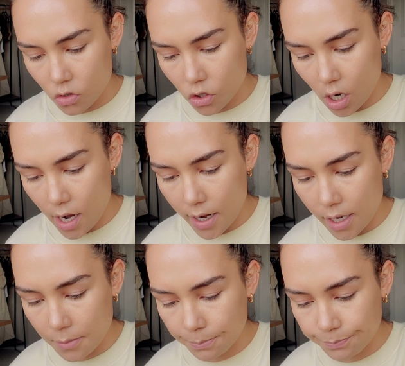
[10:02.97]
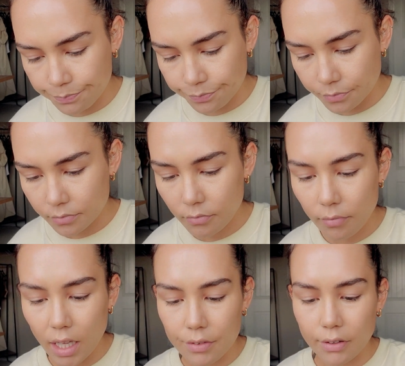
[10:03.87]
try,
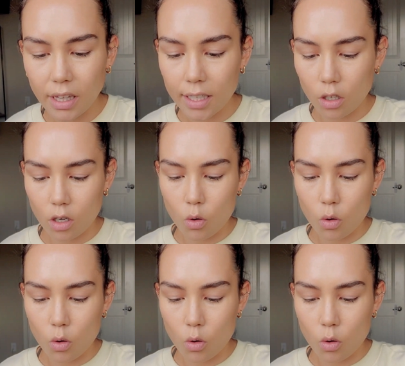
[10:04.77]
I feel like